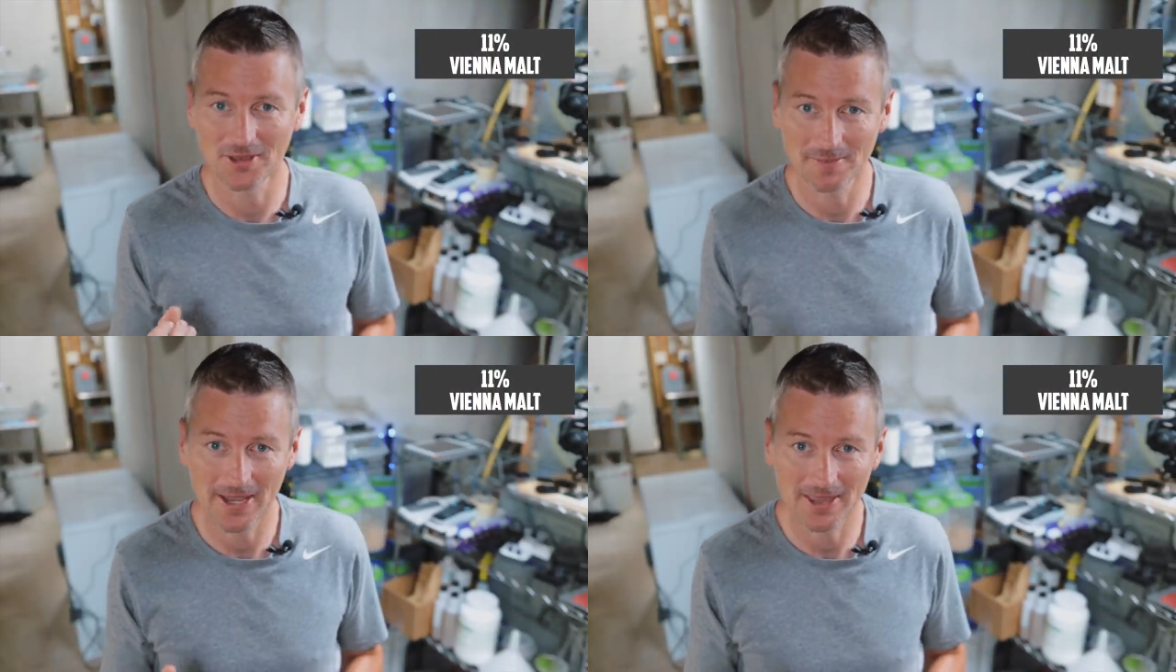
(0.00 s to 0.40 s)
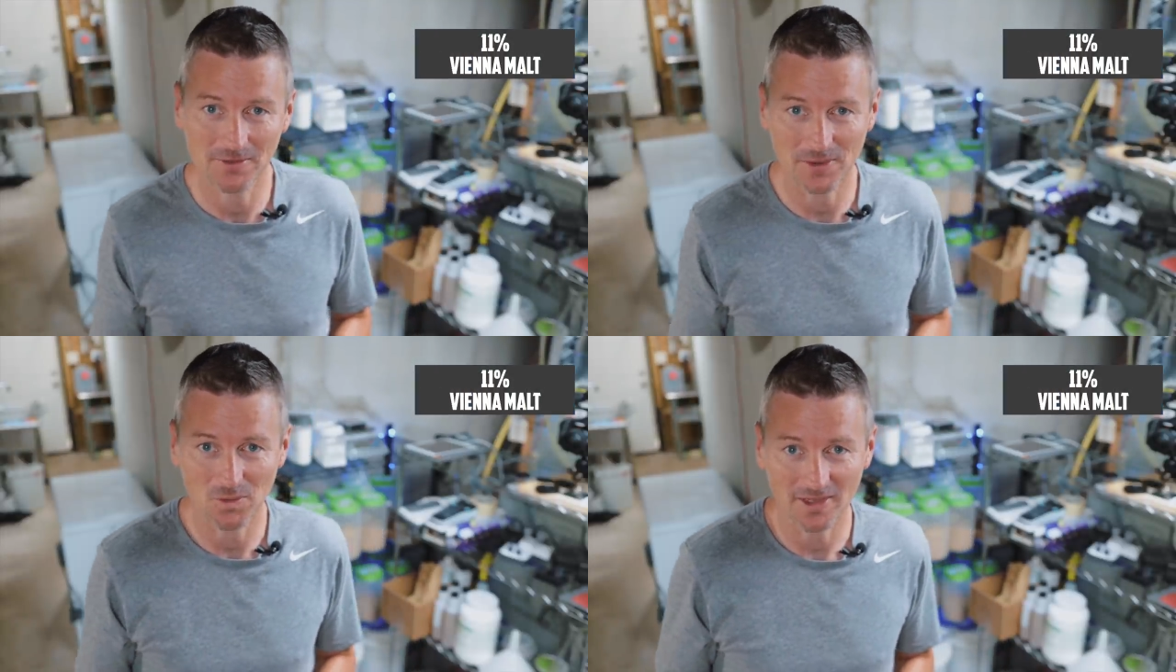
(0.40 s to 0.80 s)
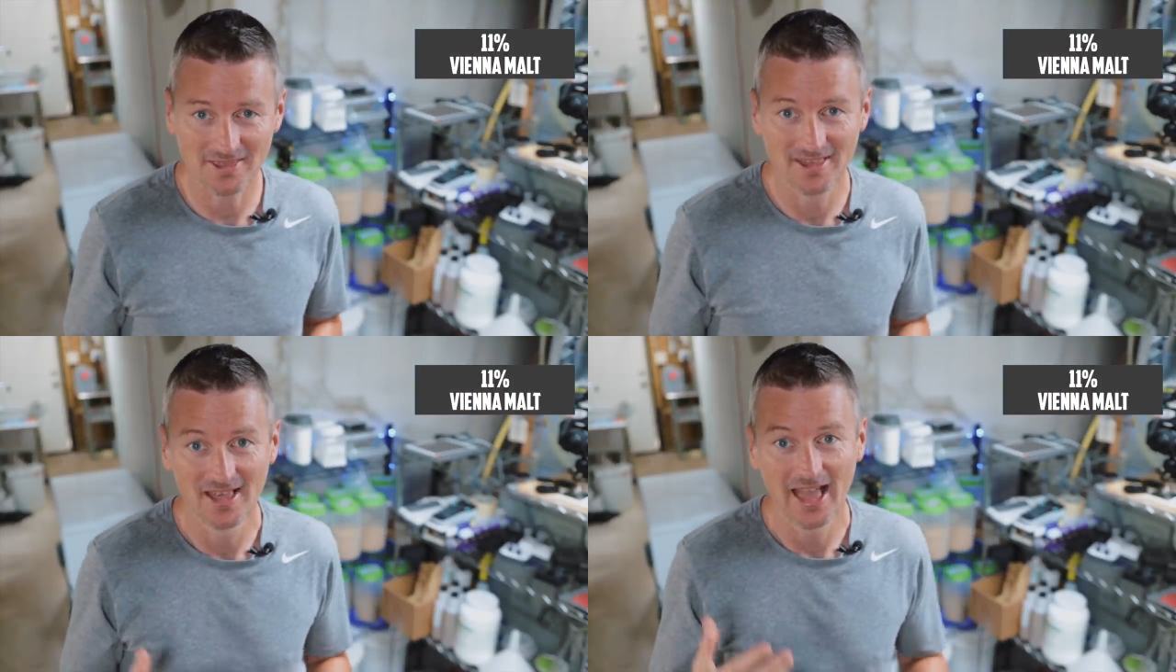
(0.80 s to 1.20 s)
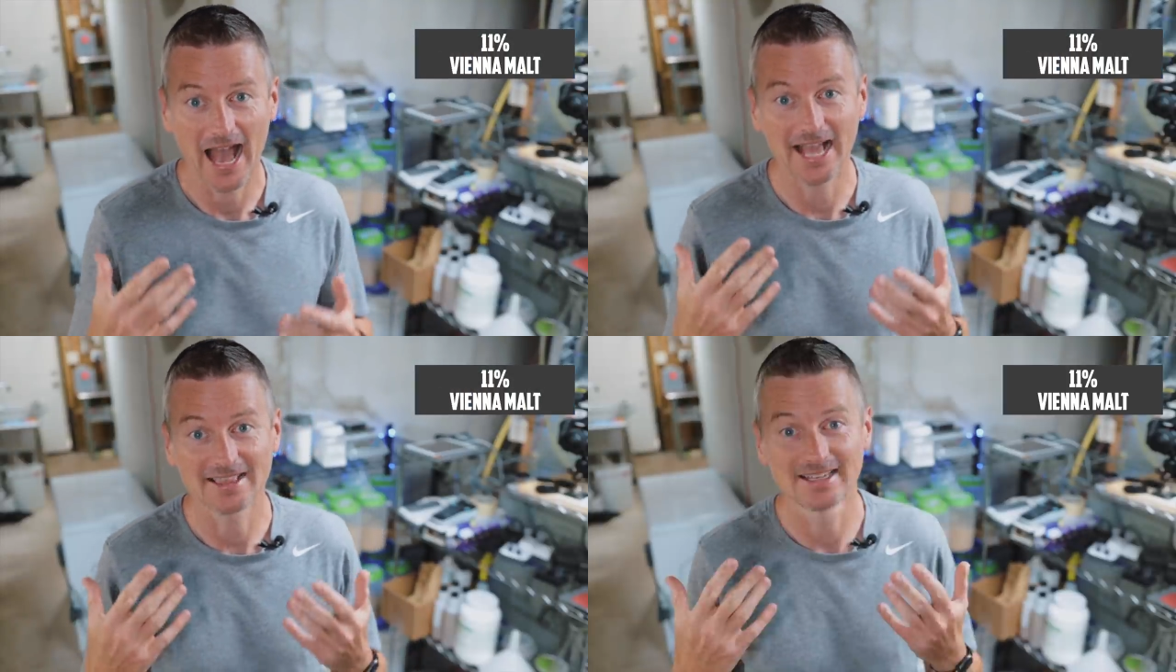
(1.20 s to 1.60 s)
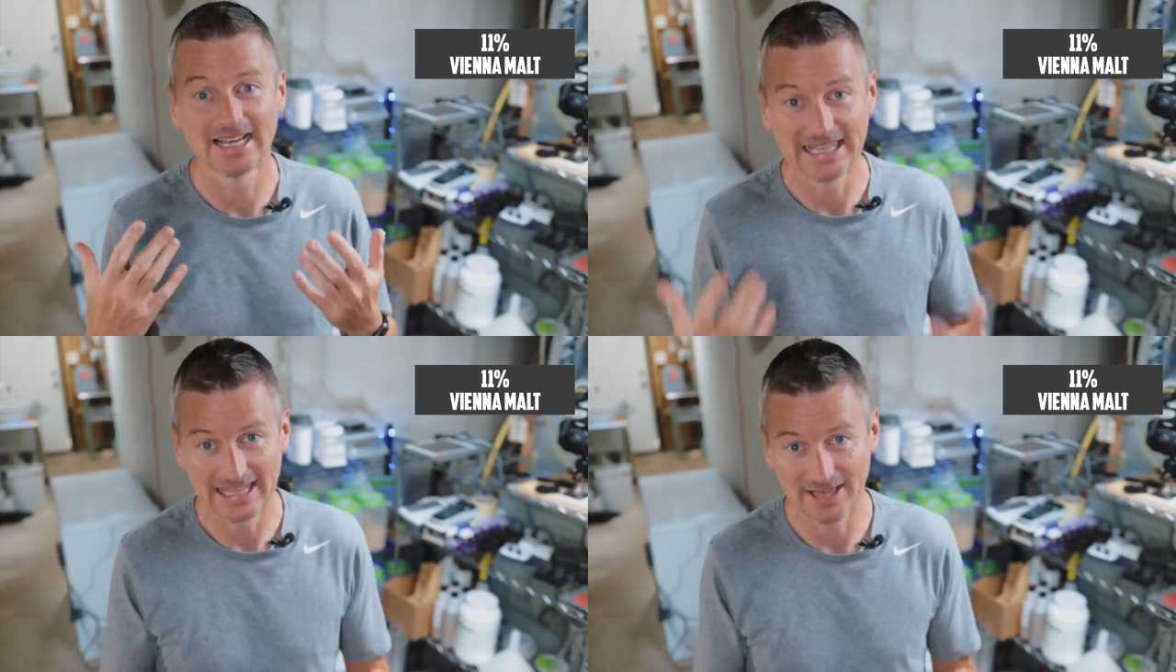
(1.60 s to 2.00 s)
to the beer that we want at
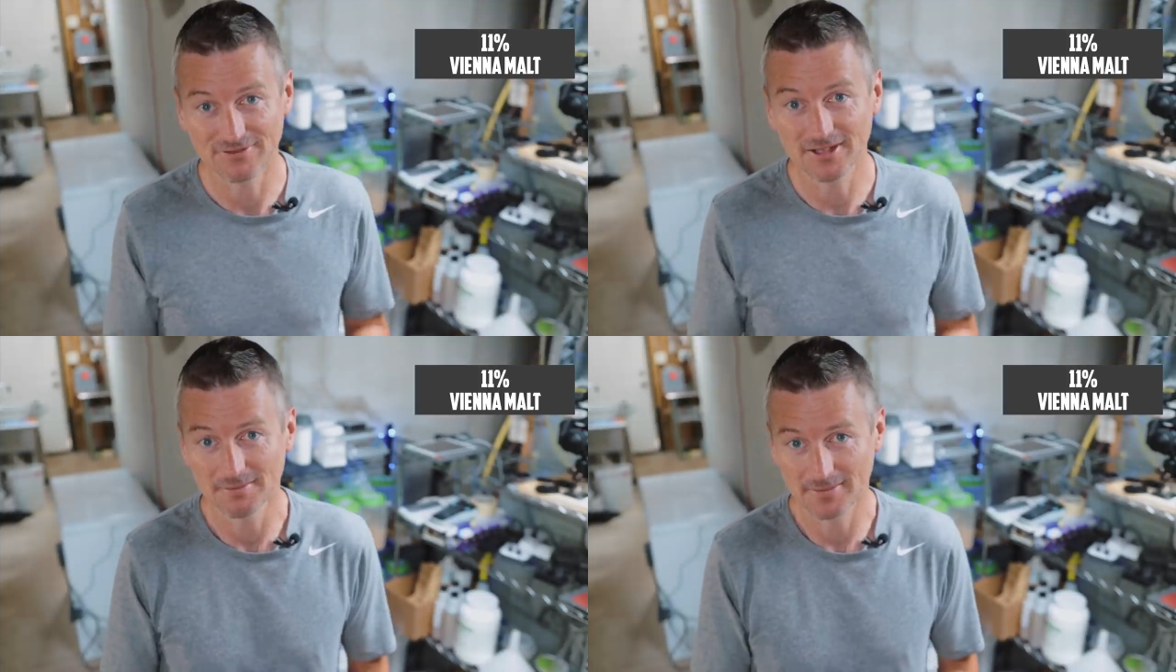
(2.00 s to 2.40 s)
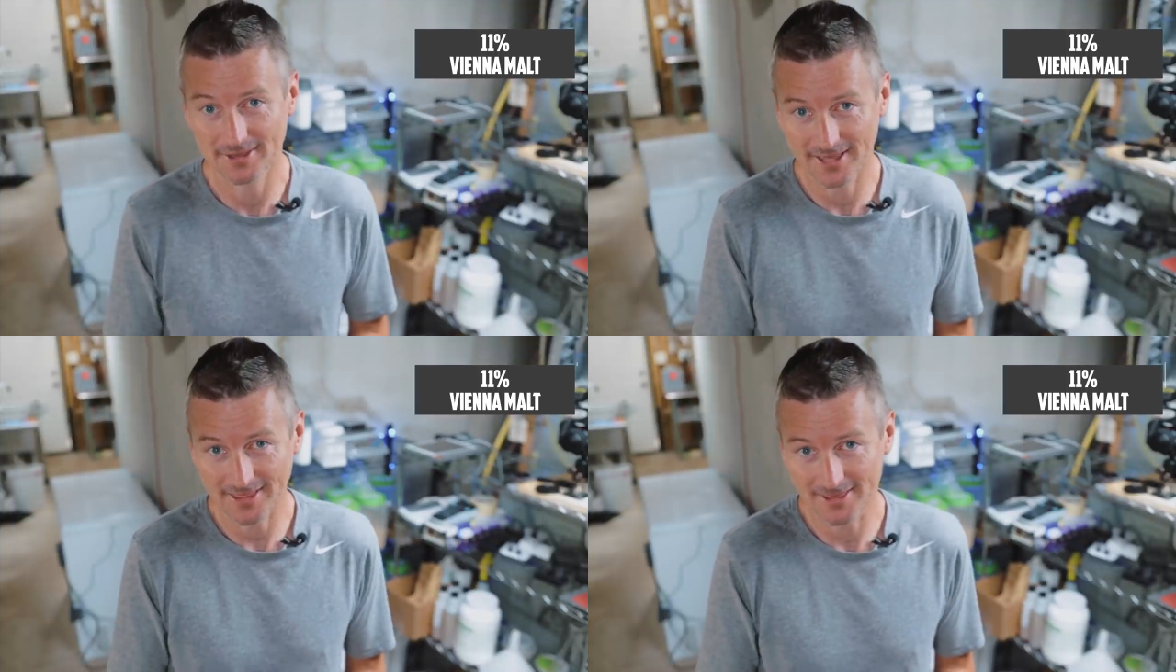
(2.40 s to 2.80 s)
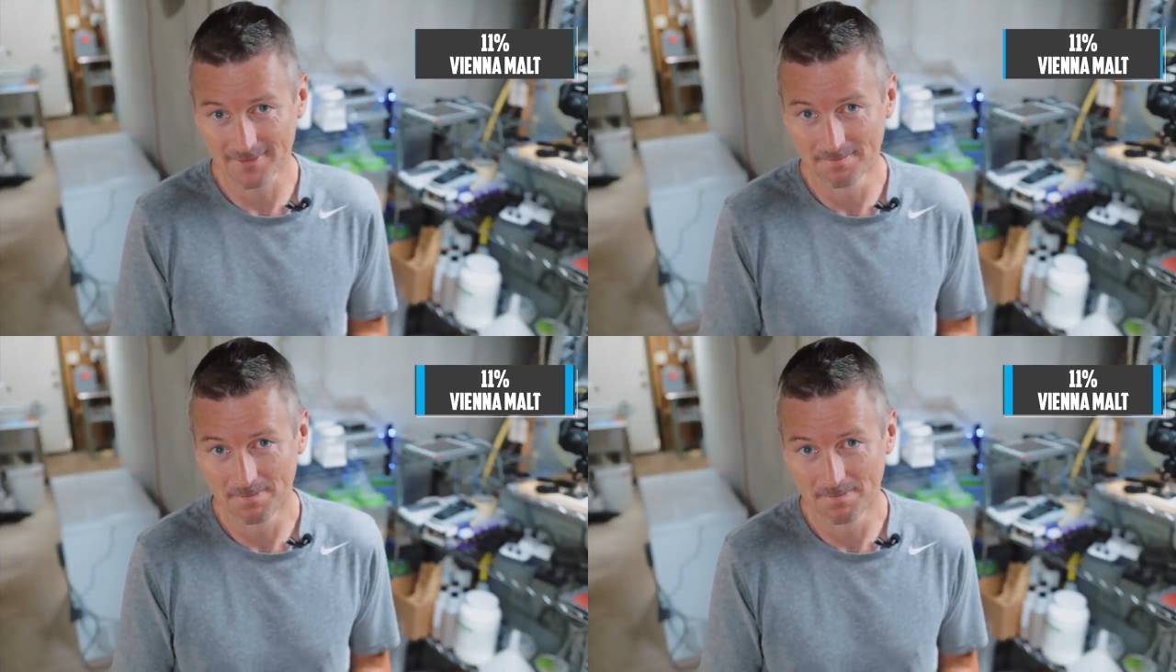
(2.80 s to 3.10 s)
11%.